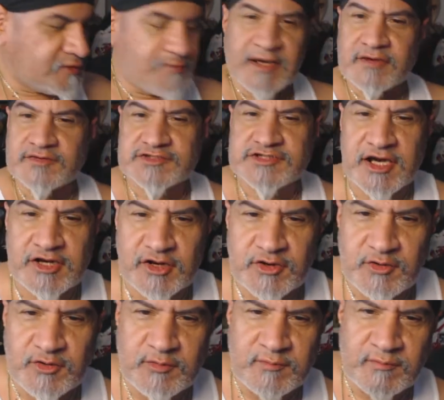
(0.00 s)
Michael Schenker
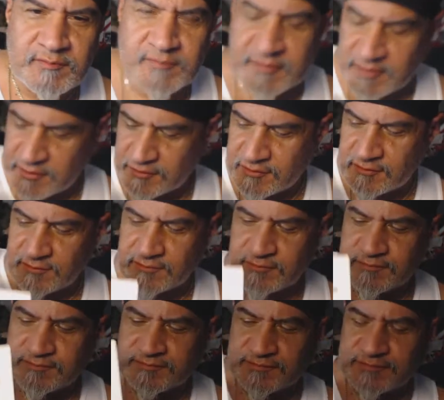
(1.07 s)
Group, another
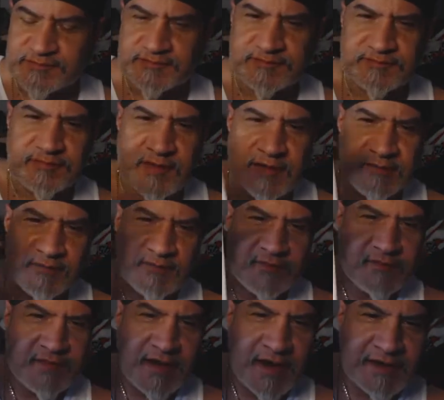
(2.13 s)
rock and
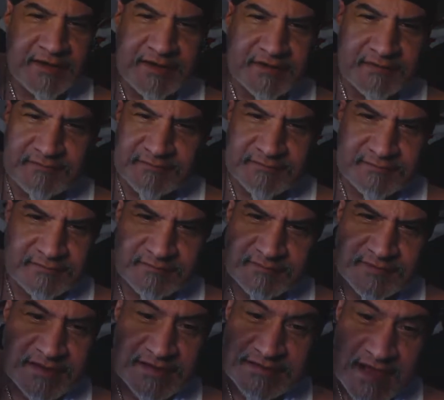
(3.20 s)
roll. I didn't
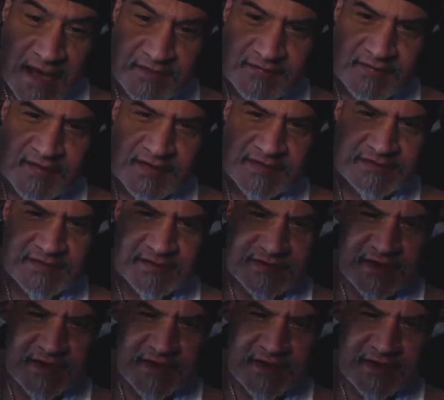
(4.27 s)
design this.